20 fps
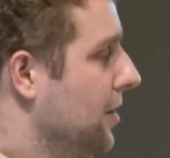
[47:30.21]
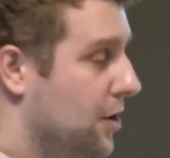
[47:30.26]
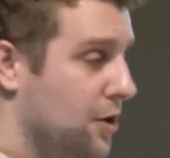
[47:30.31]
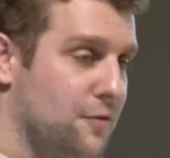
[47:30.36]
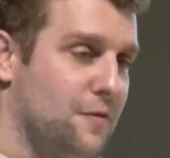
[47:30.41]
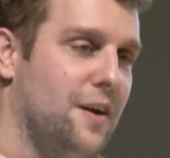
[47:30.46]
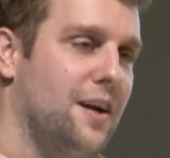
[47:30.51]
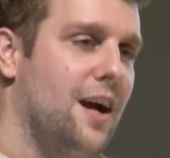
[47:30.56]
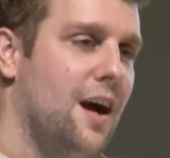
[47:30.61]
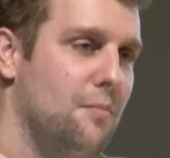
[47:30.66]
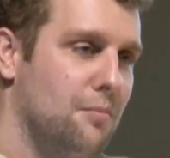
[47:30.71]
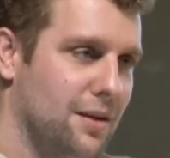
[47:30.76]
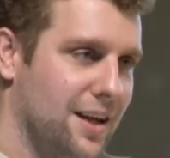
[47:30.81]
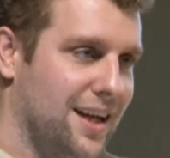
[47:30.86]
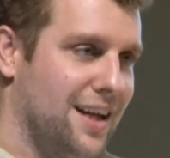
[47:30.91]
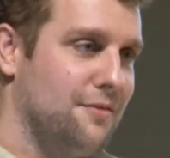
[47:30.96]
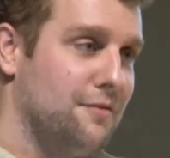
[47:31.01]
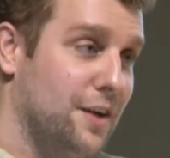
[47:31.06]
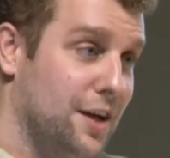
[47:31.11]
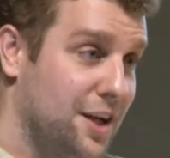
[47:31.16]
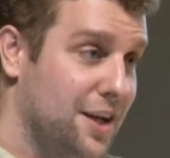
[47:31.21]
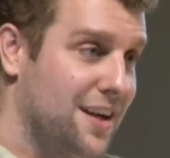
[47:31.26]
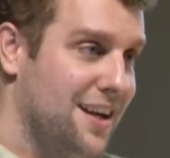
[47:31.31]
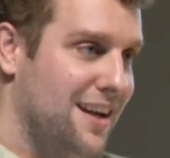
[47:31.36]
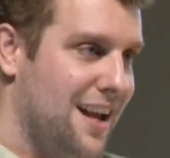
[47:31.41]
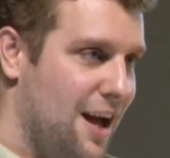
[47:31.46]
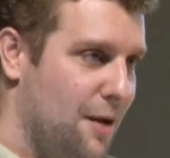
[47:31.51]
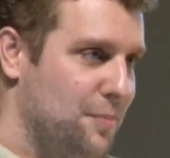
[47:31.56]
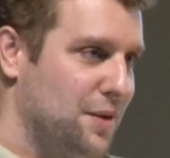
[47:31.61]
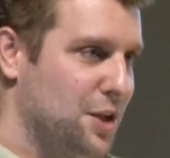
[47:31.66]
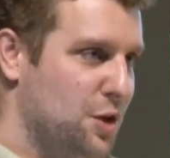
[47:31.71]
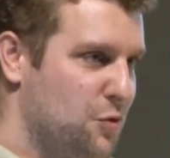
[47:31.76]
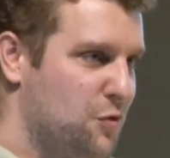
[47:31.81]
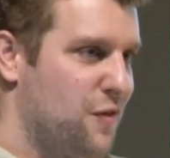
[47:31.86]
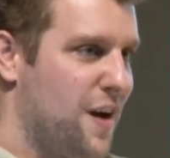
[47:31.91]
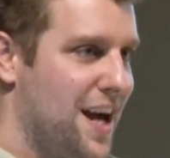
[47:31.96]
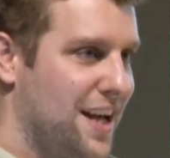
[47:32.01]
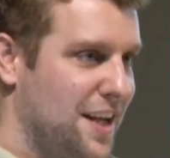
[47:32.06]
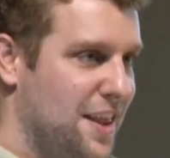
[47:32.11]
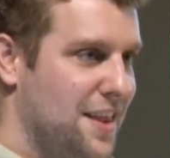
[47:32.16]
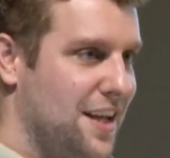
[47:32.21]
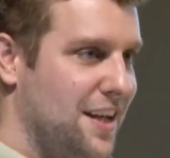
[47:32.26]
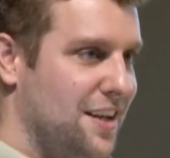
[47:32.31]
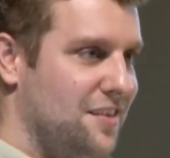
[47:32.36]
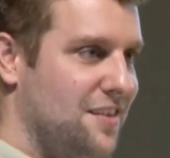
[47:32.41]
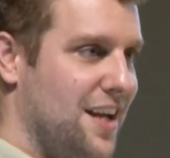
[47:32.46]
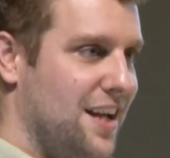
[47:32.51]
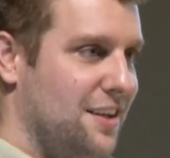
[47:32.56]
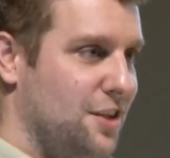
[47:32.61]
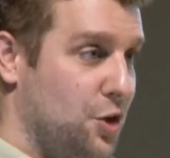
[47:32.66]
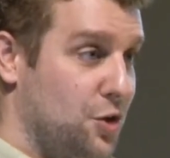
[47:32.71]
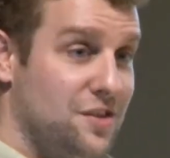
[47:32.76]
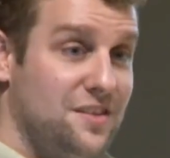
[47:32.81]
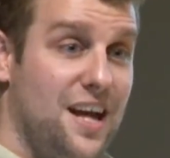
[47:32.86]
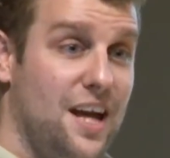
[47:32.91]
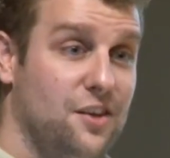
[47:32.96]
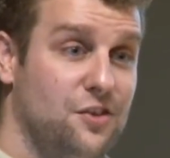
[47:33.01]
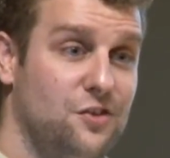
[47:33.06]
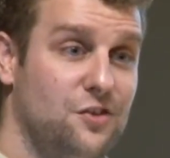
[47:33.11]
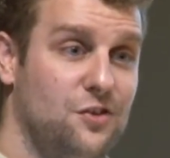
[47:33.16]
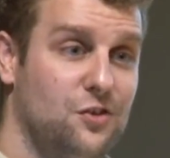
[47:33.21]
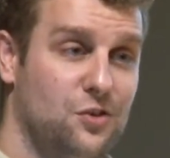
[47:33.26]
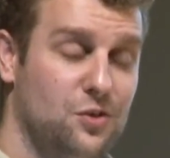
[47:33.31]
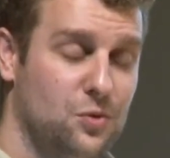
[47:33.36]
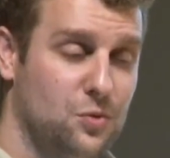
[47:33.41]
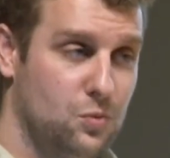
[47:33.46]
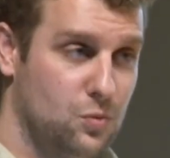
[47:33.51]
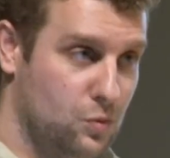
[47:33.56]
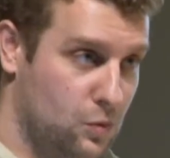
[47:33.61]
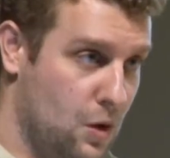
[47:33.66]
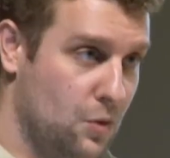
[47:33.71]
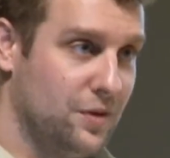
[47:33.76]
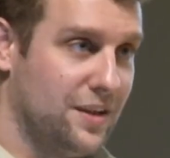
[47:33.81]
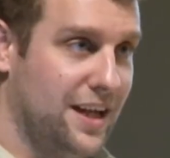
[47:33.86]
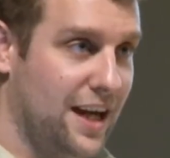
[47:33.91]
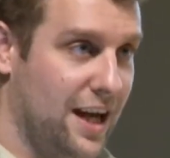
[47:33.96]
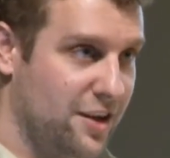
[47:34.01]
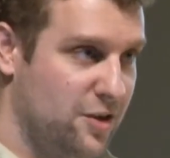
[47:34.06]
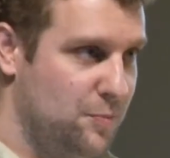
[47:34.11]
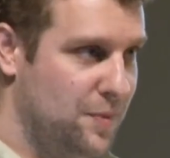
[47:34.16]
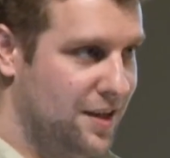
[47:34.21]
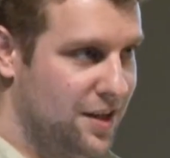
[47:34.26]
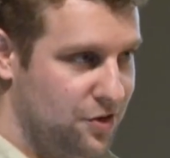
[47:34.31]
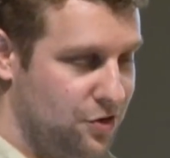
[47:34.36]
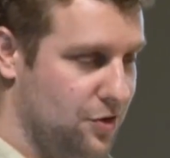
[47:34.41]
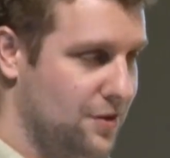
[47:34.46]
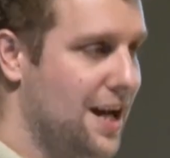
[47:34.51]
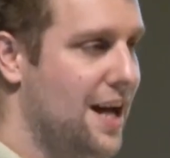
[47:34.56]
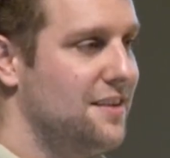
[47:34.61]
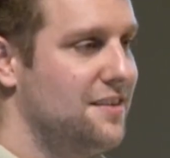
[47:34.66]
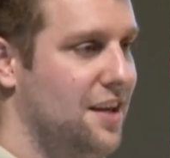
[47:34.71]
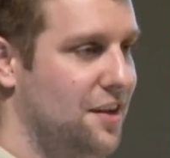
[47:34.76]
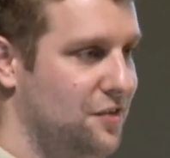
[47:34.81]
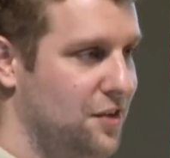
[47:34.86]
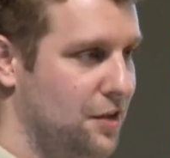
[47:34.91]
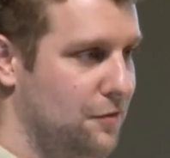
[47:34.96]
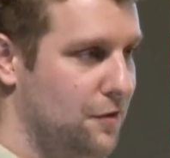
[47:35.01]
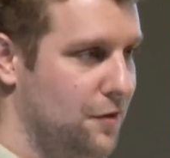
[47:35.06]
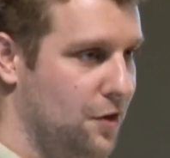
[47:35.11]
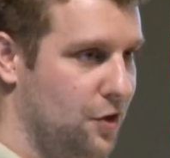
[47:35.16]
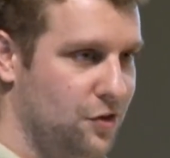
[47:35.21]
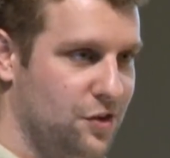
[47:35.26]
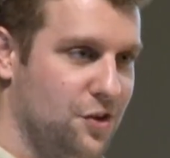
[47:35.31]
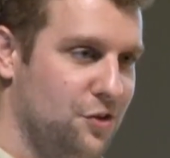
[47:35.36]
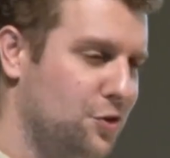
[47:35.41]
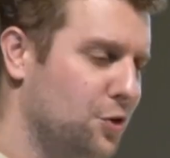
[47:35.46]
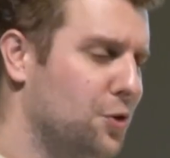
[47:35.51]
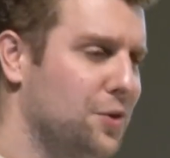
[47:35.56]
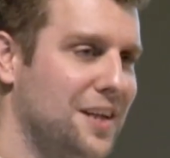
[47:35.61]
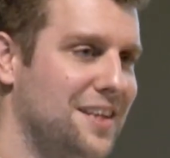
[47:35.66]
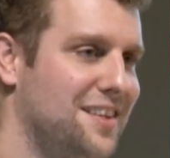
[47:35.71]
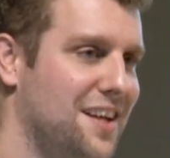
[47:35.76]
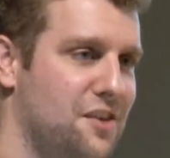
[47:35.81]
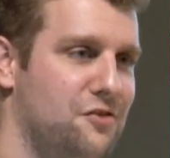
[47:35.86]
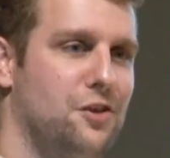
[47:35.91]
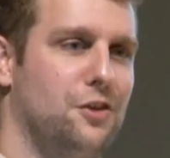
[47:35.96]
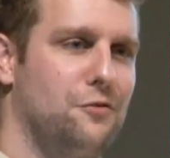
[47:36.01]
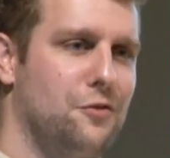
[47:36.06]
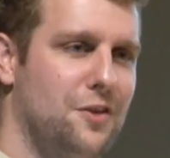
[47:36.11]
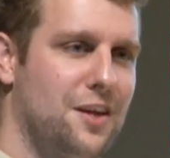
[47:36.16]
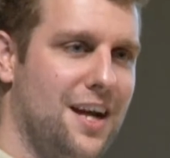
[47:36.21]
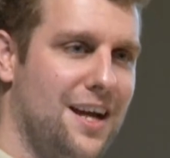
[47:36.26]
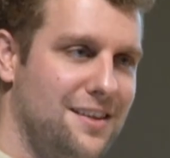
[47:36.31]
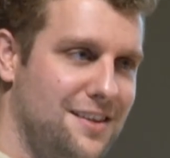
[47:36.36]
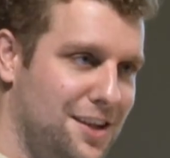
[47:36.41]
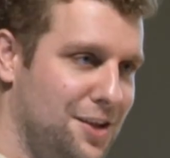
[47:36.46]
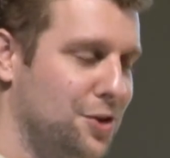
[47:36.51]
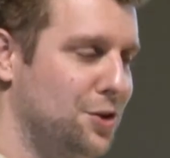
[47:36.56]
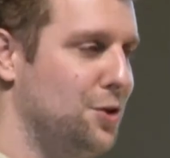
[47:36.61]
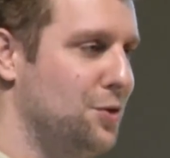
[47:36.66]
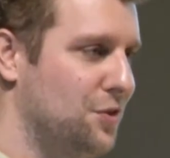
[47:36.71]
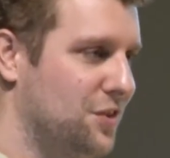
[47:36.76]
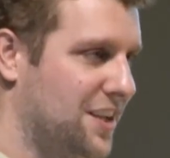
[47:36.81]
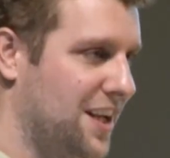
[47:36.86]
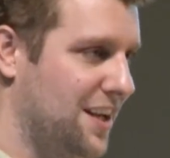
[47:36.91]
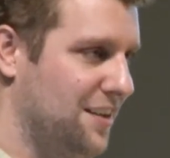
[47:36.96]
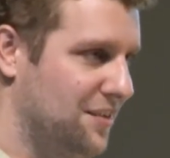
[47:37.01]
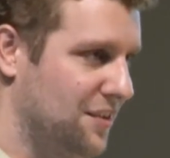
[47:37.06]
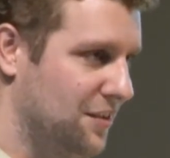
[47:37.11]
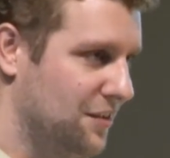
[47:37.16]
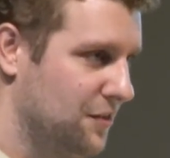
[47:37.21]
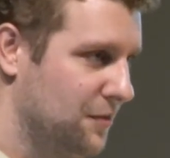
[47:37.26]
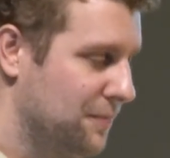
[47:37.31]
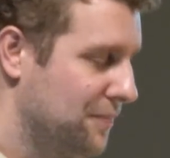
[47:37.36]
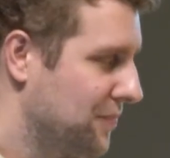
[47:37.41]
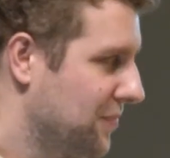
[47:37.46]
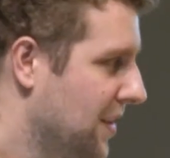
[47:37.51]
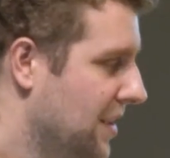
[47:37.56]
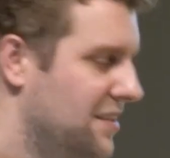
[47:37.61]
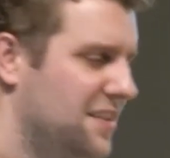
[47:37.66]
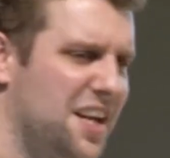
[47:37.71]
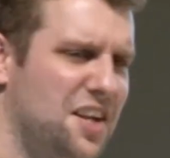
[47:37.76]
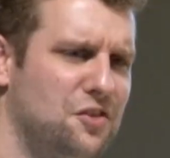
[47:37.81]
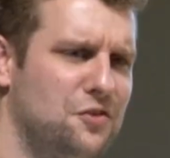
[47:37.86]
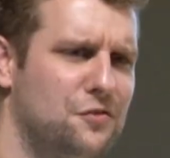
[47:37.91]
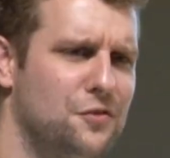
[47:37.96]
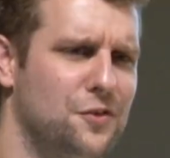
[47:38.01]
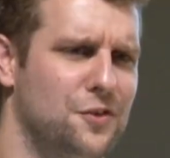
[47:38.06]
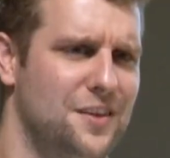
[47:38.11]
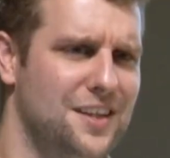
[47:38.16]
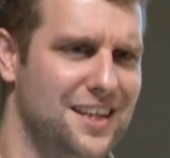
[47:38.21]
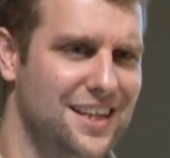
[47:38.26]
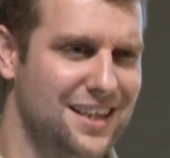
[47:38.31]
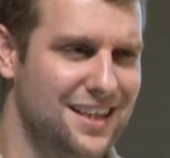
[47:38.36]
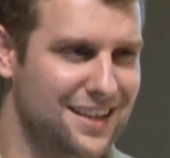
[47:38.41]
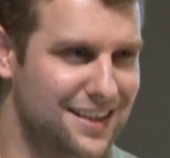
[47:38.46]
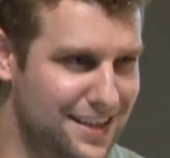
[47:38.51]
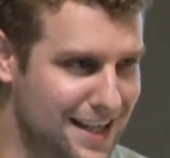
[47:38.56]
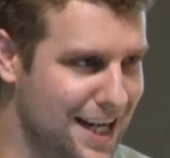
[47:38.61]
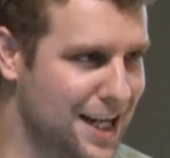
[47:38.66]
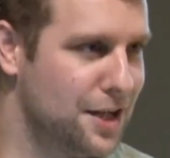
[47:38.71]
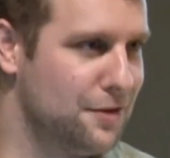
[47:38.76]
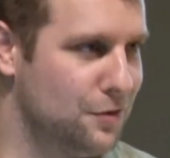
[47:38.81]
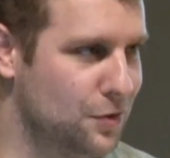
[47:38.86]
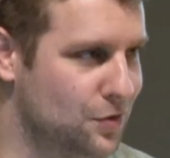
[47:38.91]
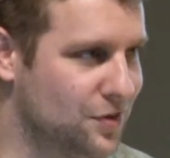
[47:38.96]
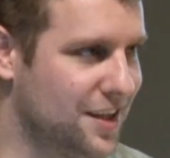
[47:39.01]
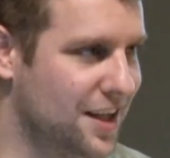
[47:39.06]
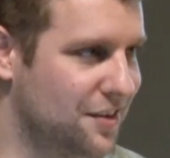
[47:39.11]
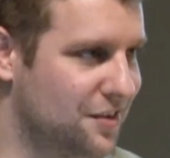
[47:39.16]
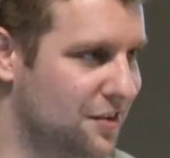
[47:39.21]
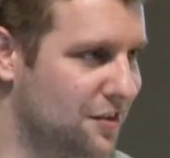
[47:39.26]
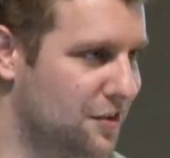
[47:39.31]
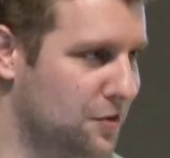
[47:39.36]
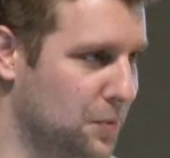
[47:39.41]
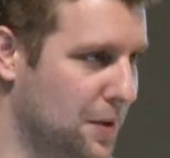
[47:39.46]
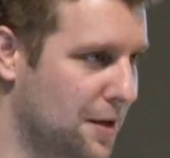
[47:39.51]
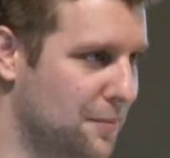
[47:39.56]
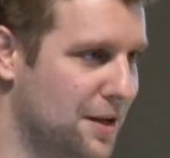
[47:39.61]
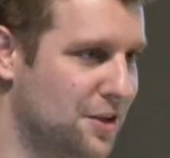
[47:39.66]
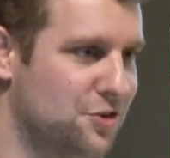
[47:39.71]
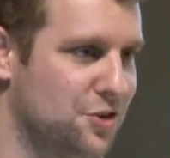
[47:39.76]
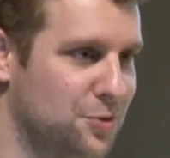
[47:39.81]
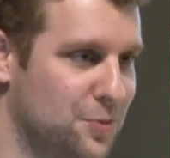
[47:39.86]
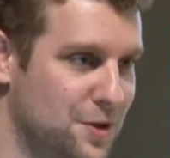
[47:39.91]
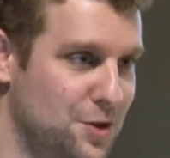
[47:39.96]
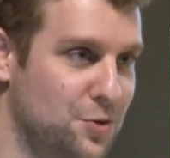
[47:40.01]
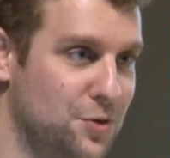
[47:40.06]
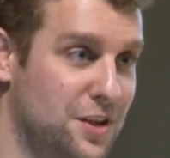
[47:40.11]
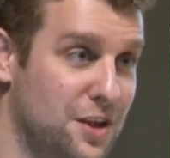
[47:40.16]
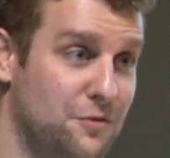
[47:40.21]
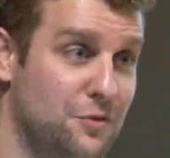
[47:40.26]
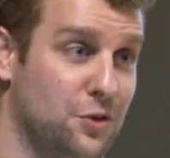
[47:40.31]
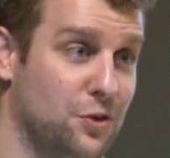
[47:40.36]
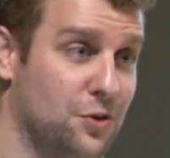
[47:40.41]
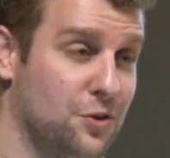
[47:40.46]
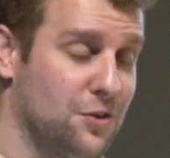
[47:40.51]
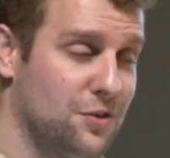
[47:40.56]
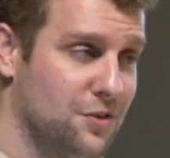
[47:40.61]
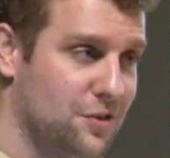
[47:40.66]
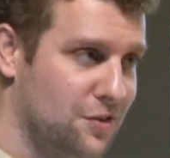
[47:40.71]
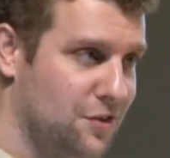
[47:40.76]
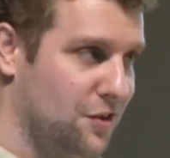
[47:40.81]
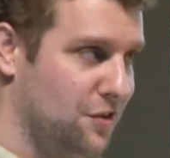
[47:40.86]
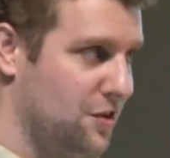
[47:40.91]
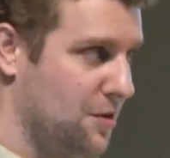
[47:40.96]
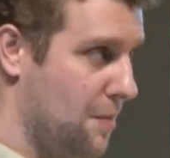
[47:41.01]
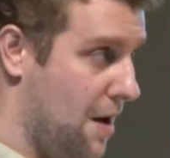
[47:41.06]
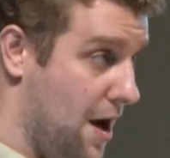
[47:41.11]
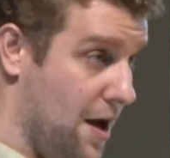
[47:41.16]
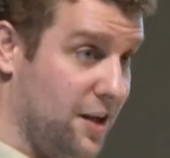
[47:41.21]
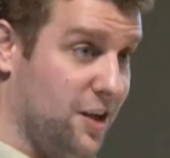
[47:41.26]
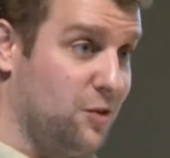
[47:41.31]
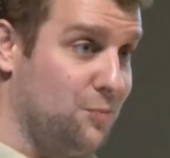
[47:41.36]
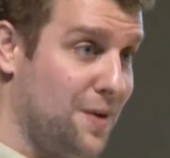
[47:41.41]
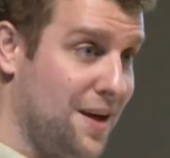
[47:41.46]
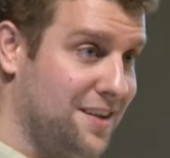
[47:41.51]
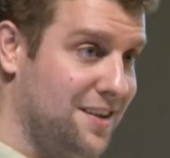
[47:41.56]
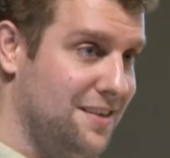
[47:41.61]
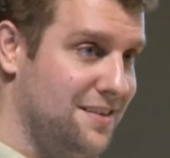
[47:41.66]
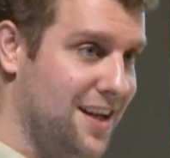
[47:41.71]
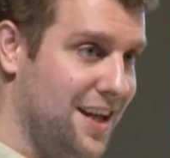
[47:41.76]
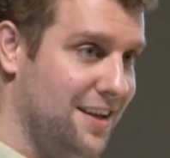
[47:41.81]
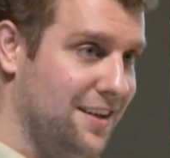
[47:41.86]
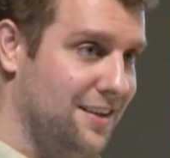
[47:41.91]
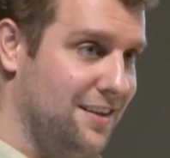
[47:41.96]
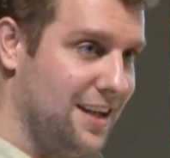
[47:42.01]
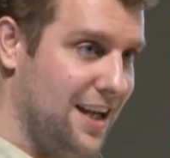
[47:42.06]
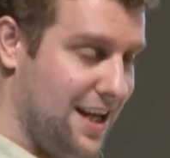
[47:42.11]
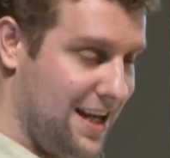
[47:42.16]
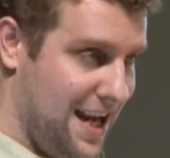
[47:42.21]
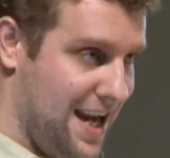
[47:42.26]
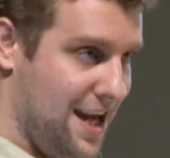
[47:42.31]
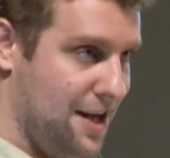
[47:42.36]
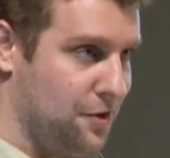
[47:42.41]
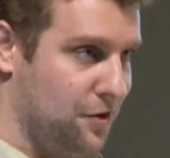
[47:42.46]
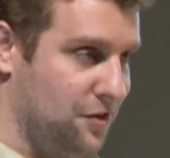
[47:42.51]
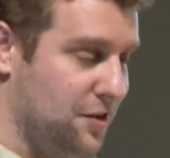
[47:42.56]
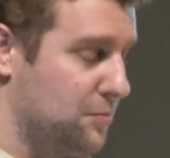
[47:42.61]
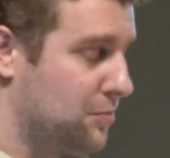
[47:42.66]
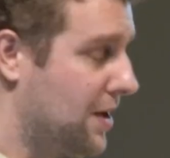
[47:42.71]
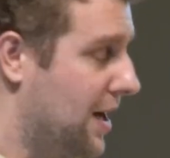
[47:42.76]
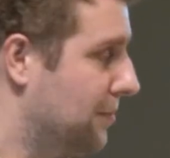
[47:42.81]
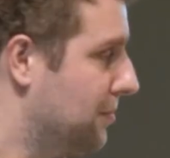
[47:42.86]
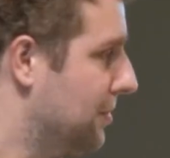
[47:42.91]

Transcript: they're very humbling and very good at helping you find things that your tests won't catch because you're not testing for those, because you're only testing for the ideal use cases. Test for the negative use cases as well. Make sure when you give your system unexpected data, it handles it